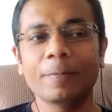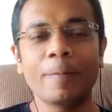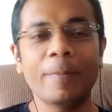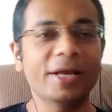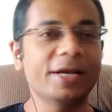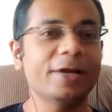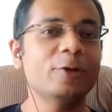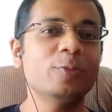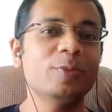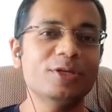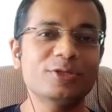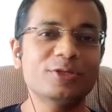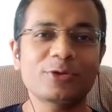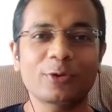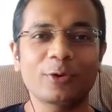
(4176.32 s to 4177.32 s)
better to be
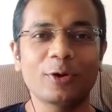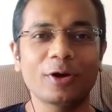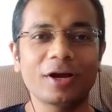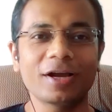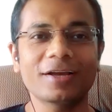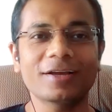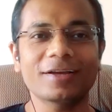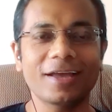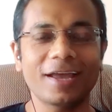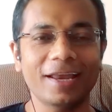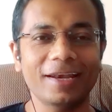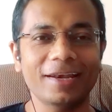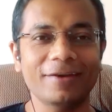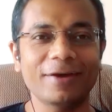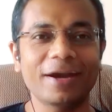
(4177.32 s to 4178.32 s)
strong
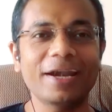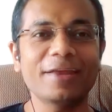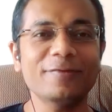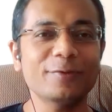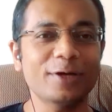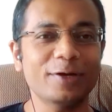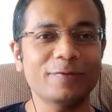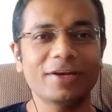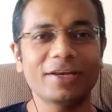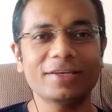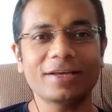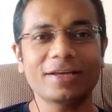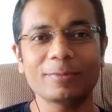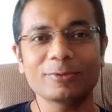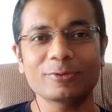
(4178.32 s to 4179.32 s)
and ready for it when
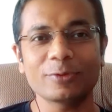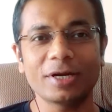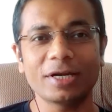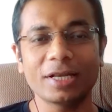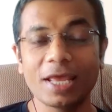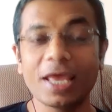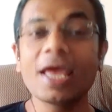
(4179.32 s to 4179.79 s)
it comes to it.